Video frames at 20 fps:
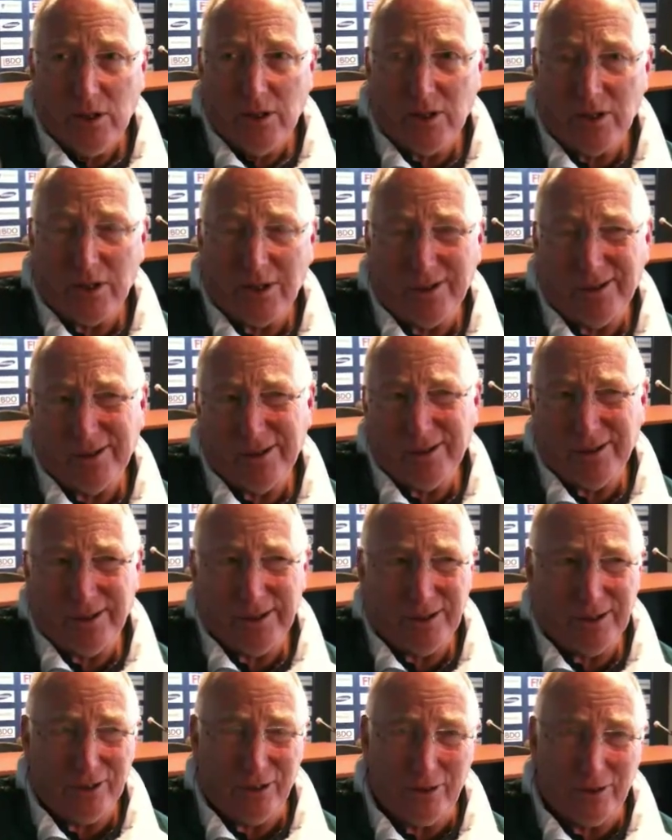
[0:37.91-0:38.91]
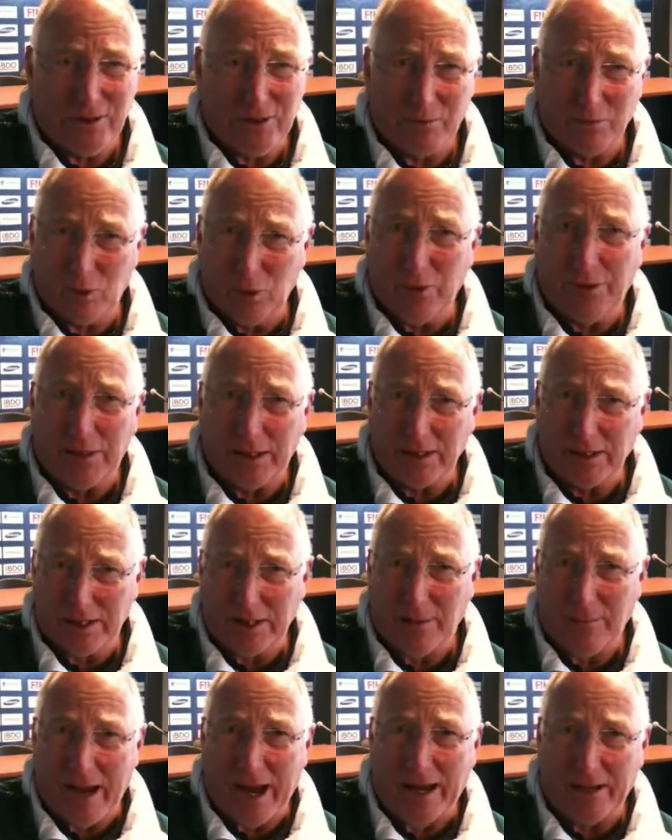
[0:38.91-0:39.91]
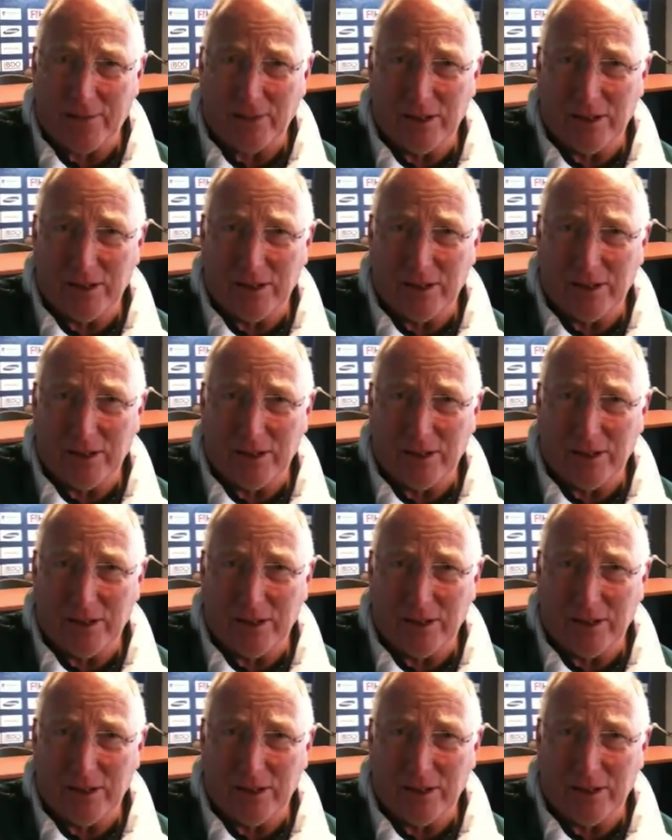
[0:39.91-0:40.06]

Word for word: So, you know, some good things to come out